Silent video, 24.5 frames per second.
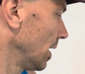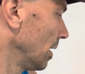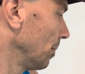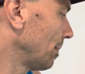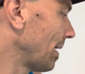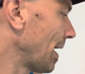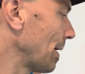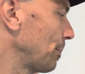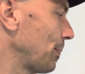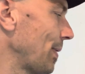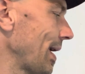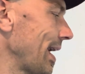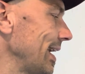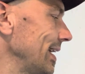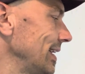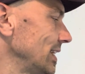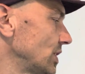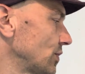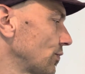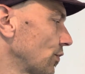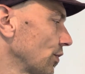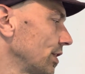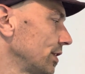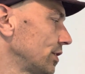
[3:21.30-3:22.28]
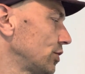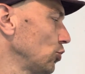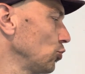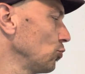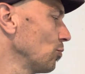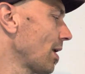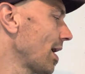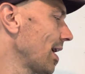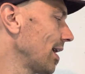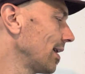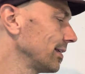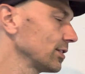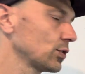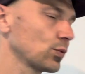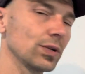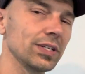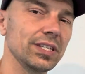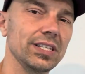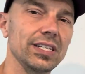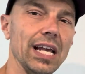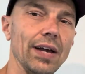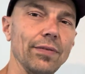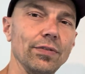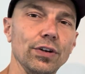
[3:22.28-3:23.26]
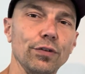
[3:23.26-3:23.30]
My pace for the 2 miles was
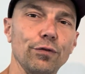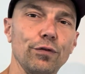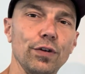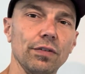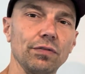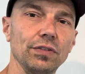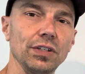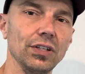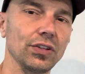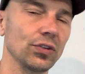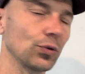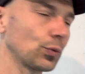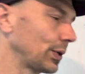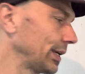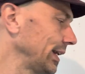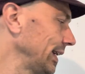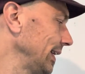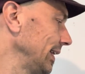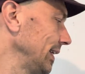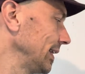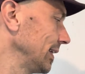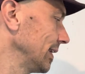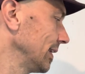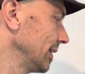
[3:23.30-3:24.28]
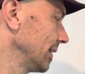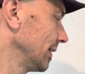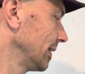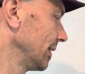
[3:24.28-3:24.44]
7:53,